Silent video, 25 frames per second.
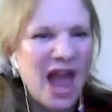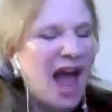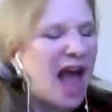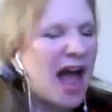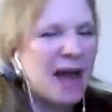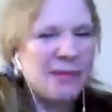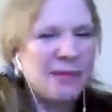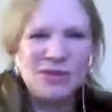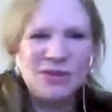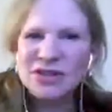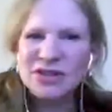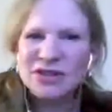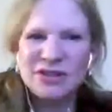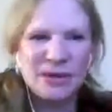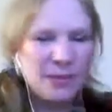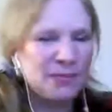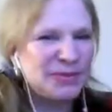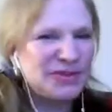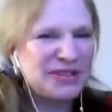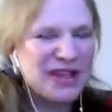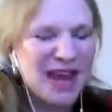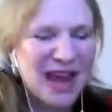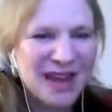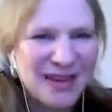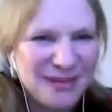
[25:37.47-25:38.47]
I'm just
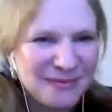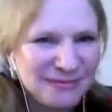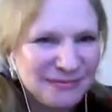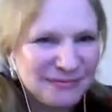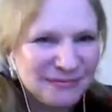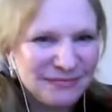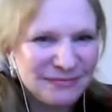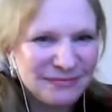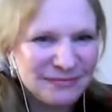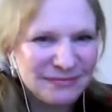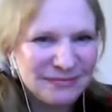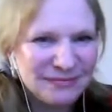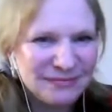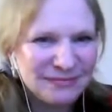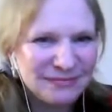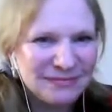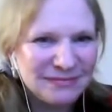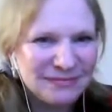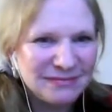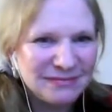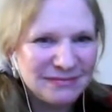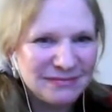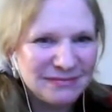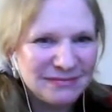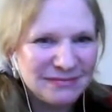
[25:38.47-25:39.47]
upset.
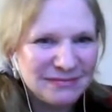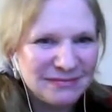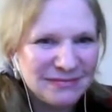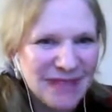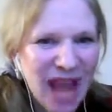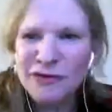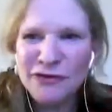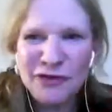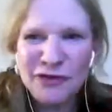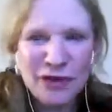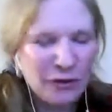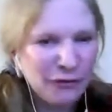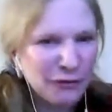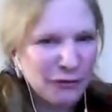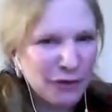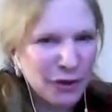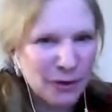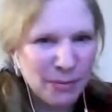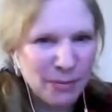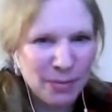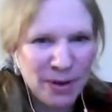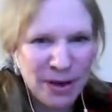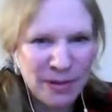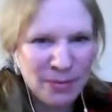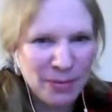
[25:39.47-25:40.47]
I feel for
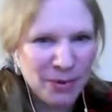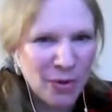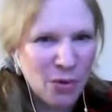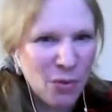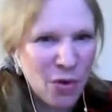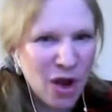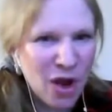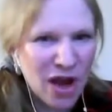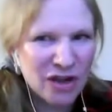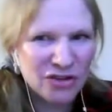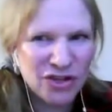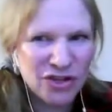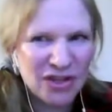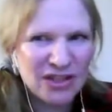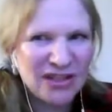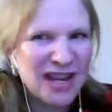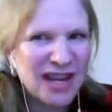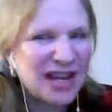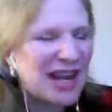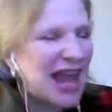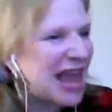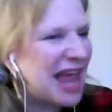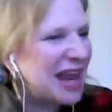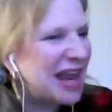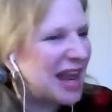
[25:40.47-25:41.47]
the people of
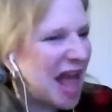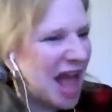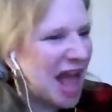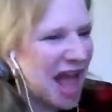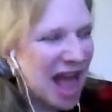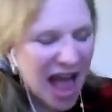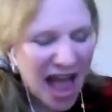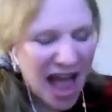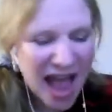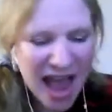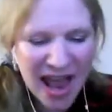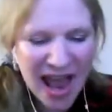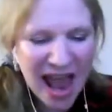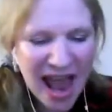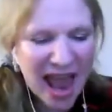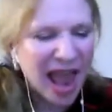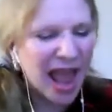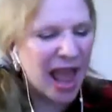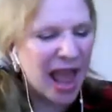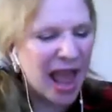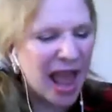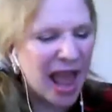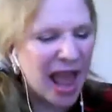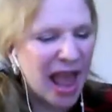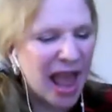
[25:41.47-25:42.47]
Washington, and I
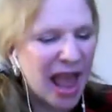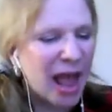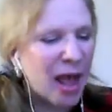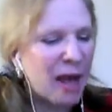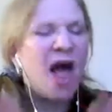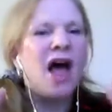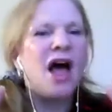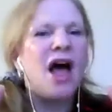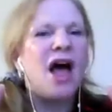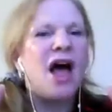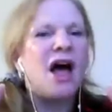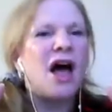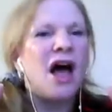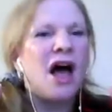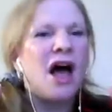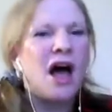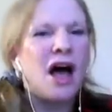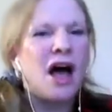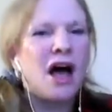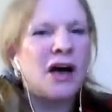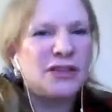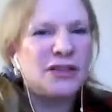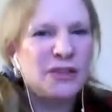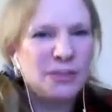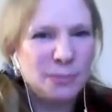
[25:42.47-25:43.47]
am
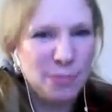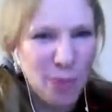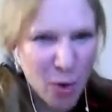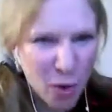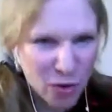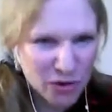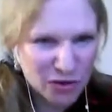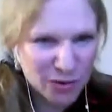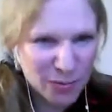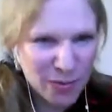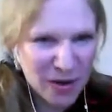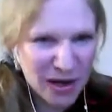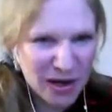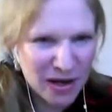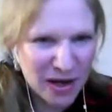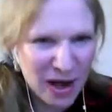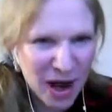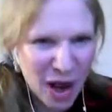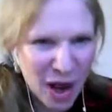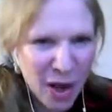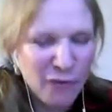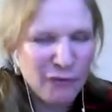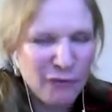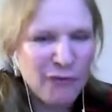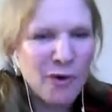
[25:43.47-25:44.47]
a spokesman
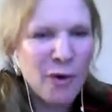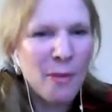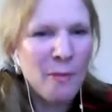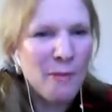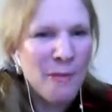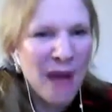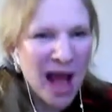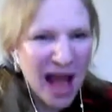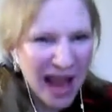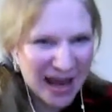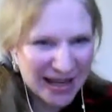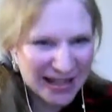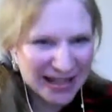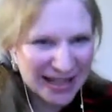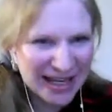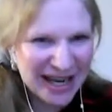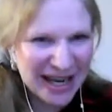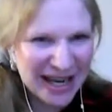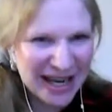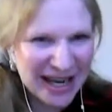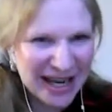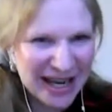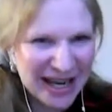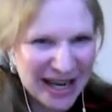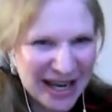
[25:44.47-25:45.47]
for my
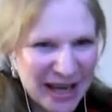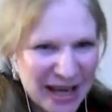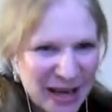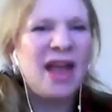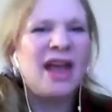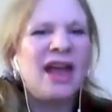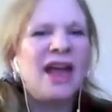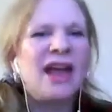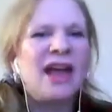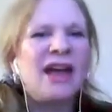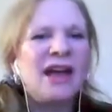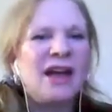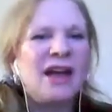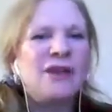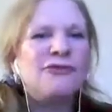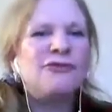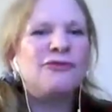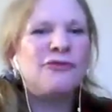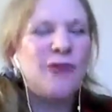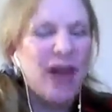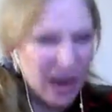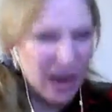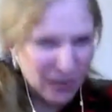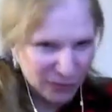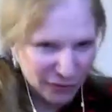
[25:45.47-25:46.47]
team
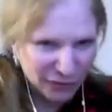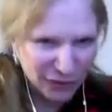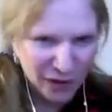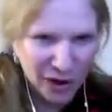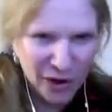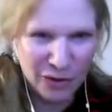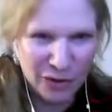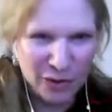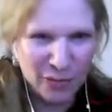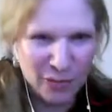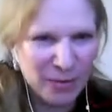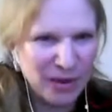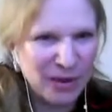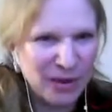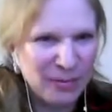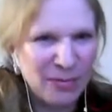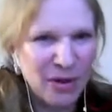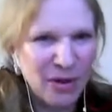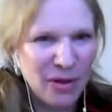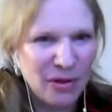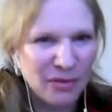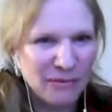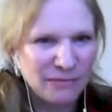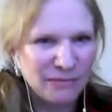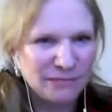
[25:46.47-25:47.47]
and for other
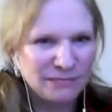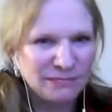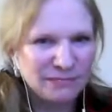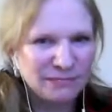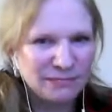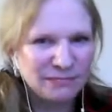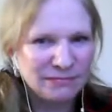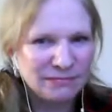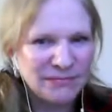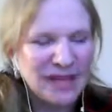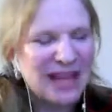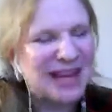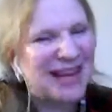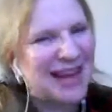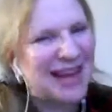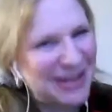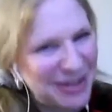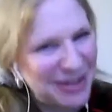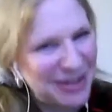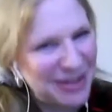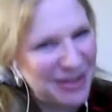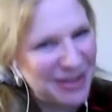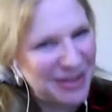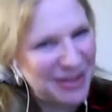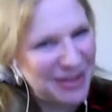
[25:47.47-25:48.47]
people. And I
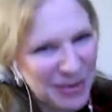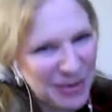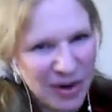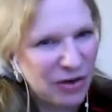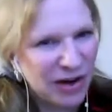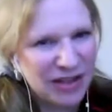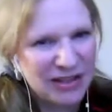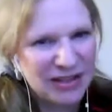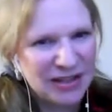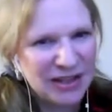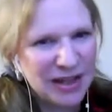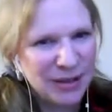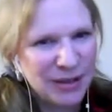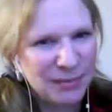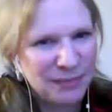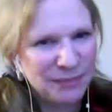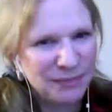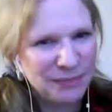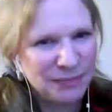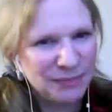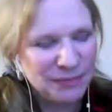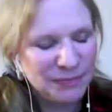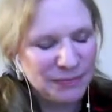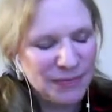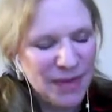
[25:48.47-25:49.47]
do have a great team.
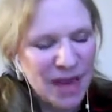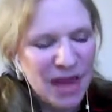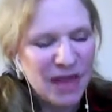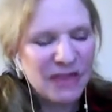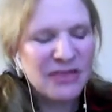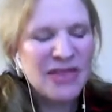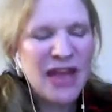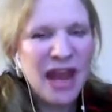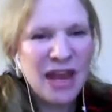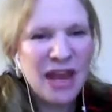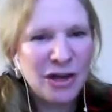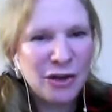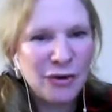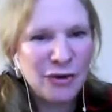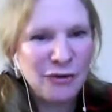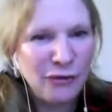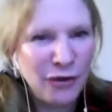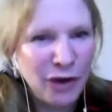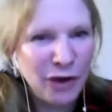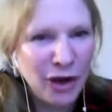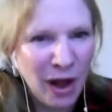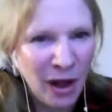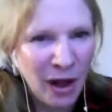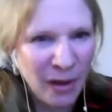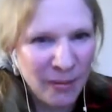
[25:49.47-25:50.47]
Thank you
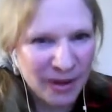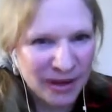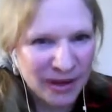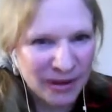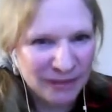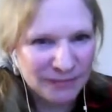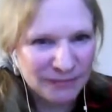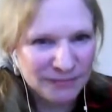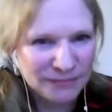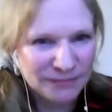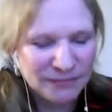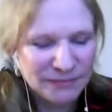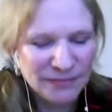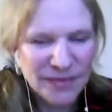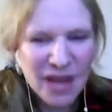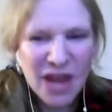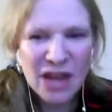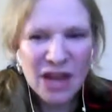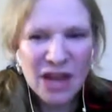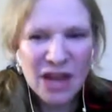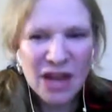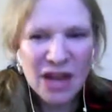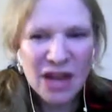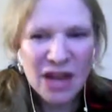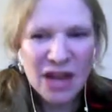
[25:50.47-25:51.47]
for coming.
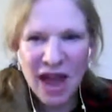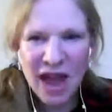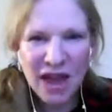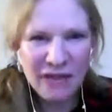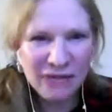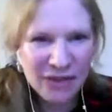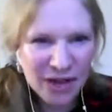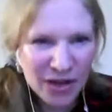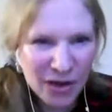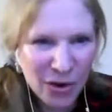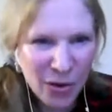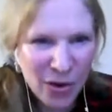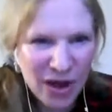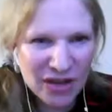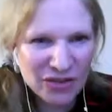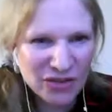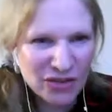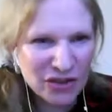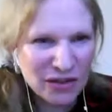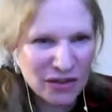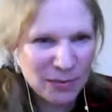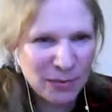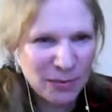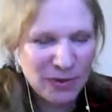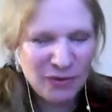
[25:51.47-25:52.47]
Do you have any
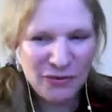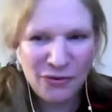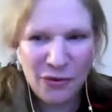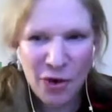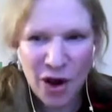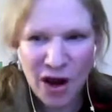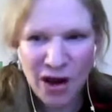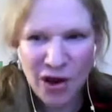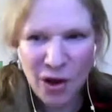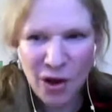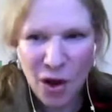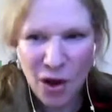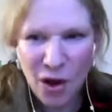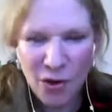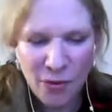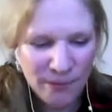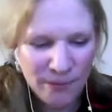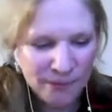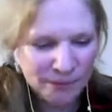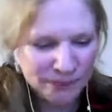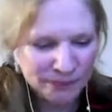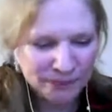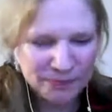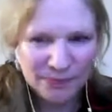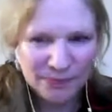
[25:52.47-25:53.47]
questions before I go?